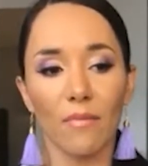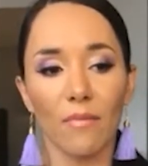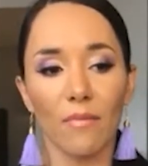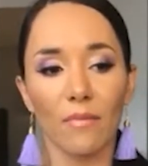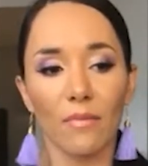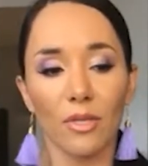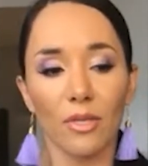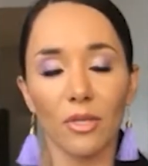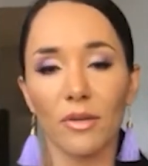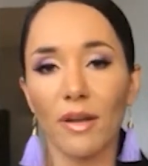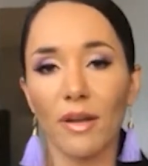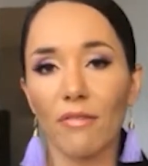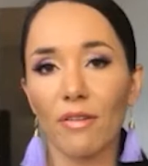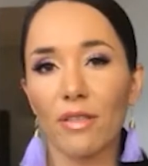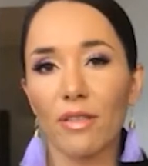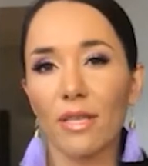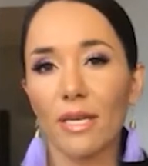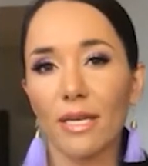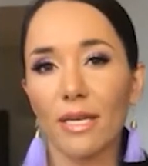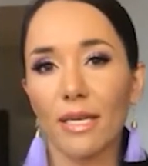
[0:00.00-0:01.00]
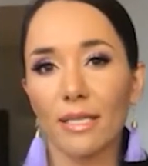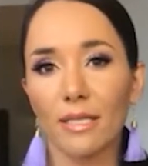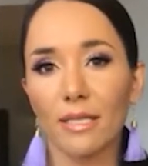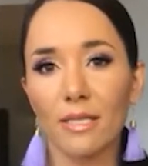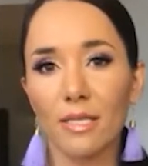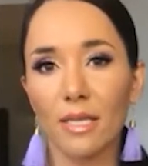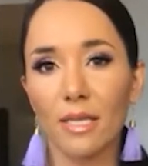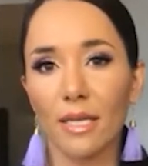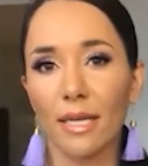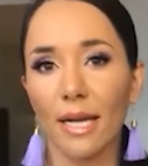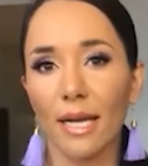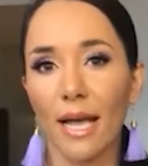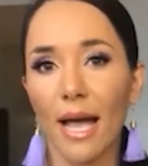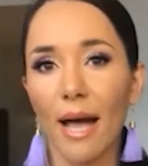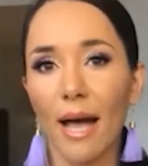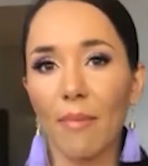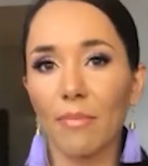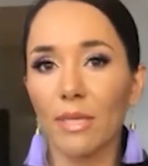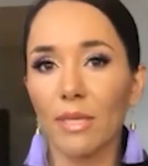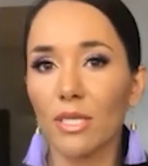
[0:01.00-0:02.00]
you never think it's gonna
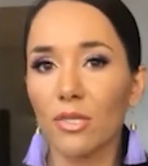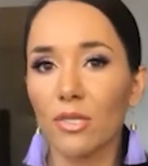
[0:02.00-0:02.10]
happen to